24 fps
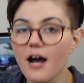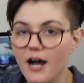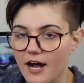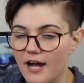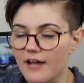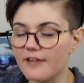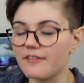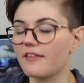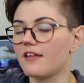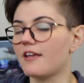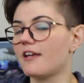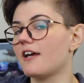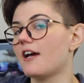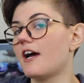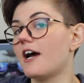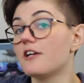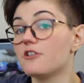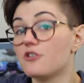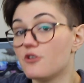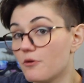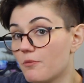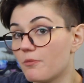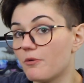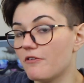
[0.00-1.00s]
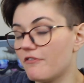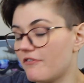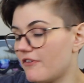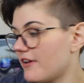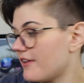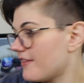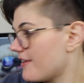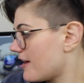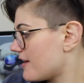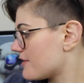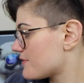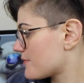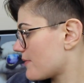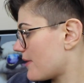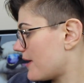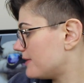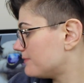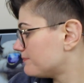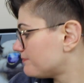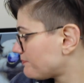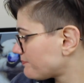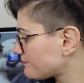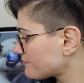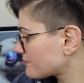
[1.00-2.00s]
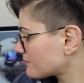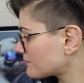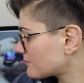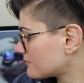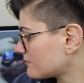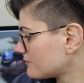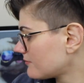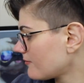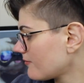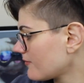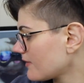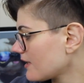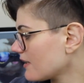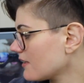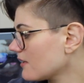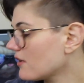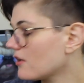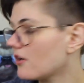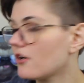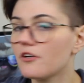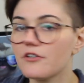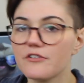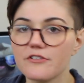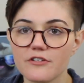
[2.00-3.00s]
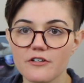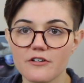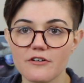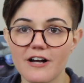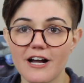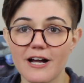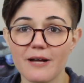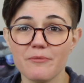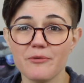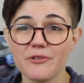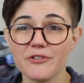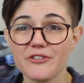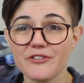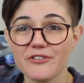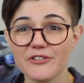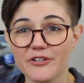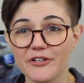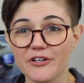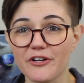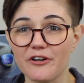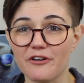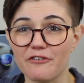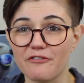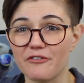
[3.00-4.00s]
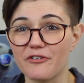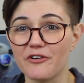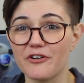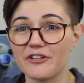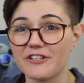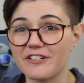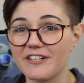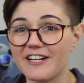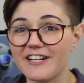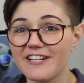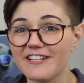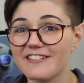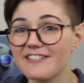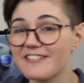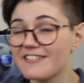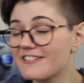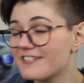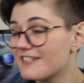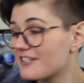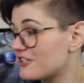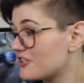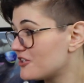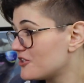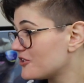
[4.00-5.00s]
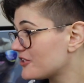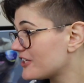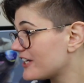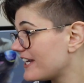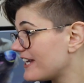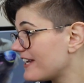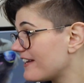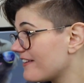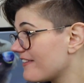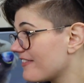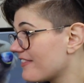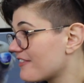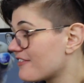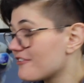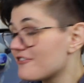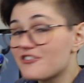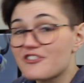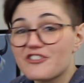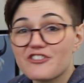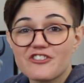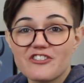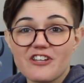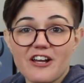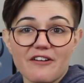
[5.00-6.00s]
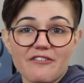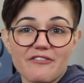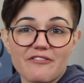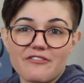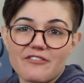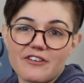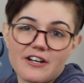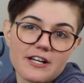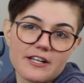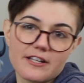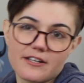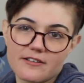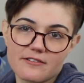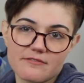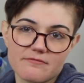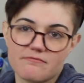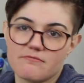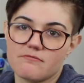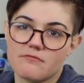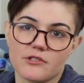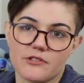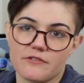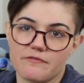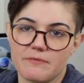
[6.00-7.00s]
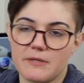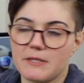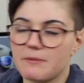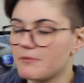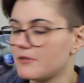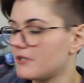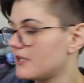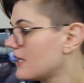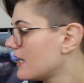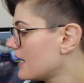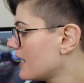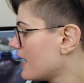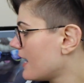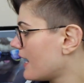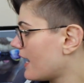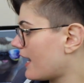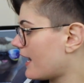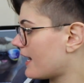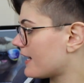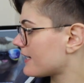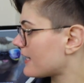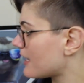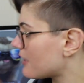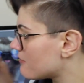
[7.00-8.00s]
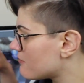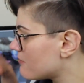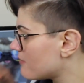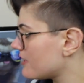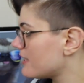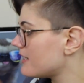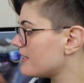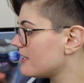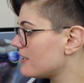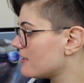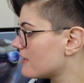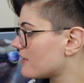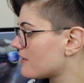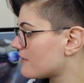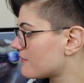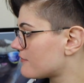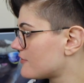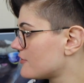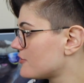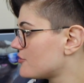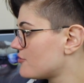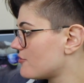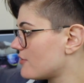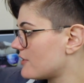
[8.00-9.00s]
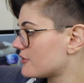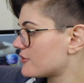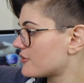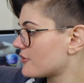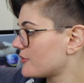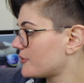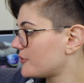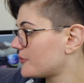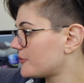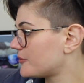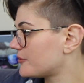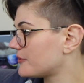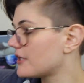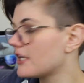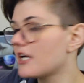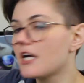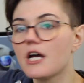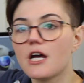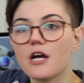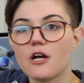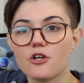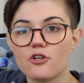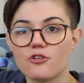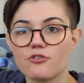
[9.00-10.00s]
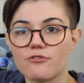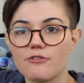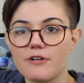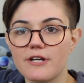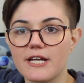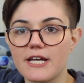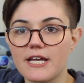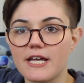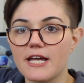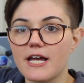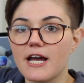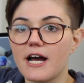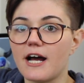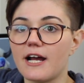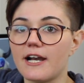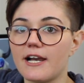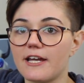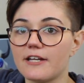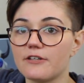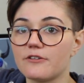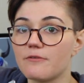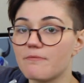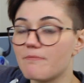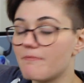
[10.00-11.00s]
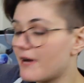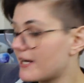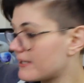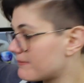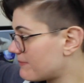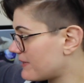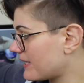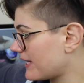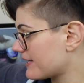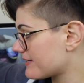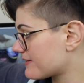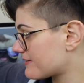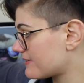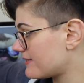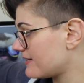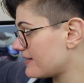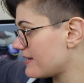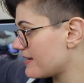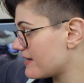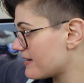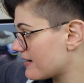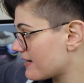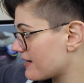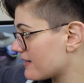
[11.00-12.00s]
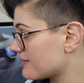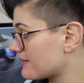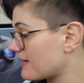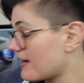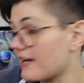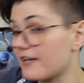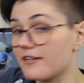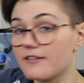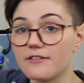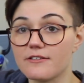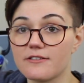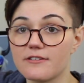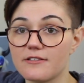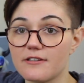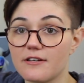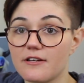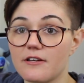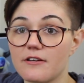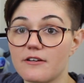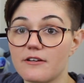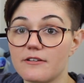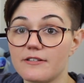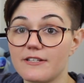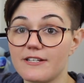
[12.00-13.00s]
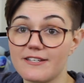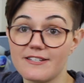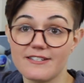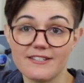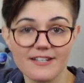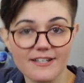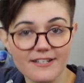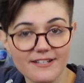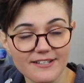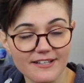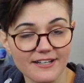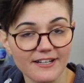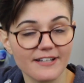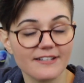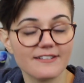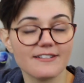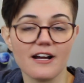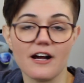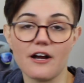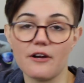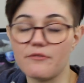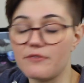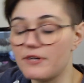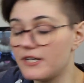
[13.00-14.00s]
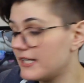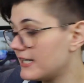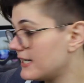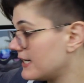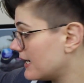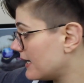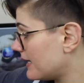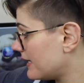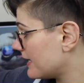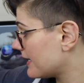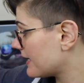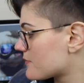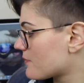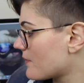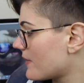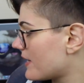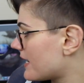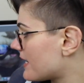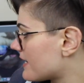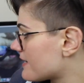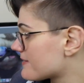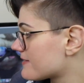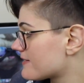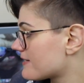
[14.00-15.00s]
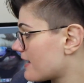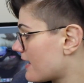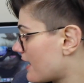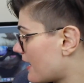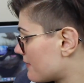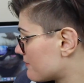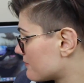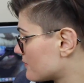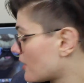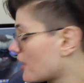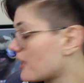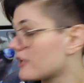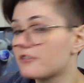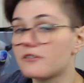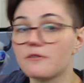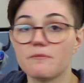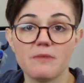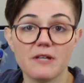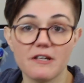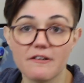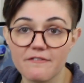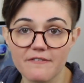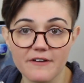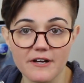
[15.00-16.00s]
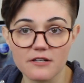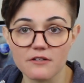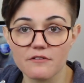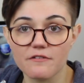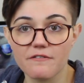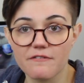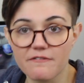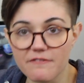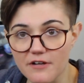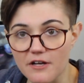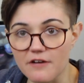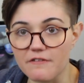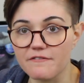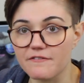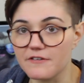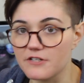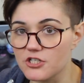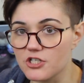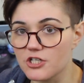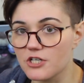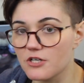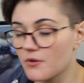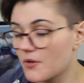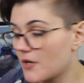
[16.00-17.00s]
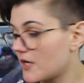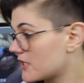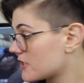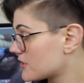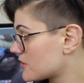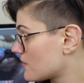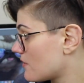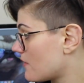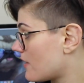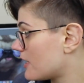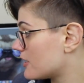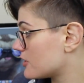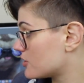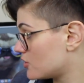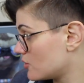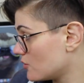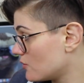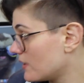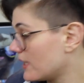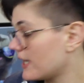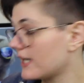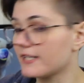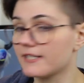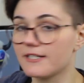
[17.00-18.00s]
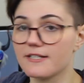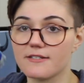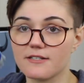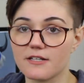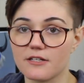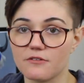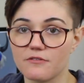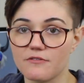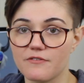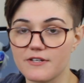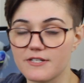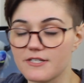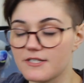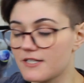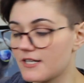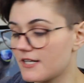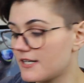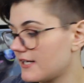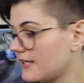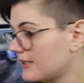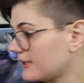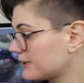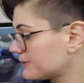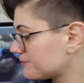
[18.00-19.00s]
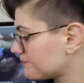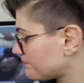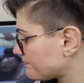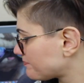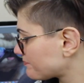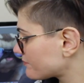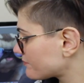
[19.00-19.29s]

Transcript: I think I do prefer that as well. Also, I'm a sucker for nice looking stuff, like most people, and I really love the dual tone grey. I like the matte plastic. That is an aesthetic that I really like, as well as I'm not a big fan of fluff in general, so I do like this kind of aesthetic.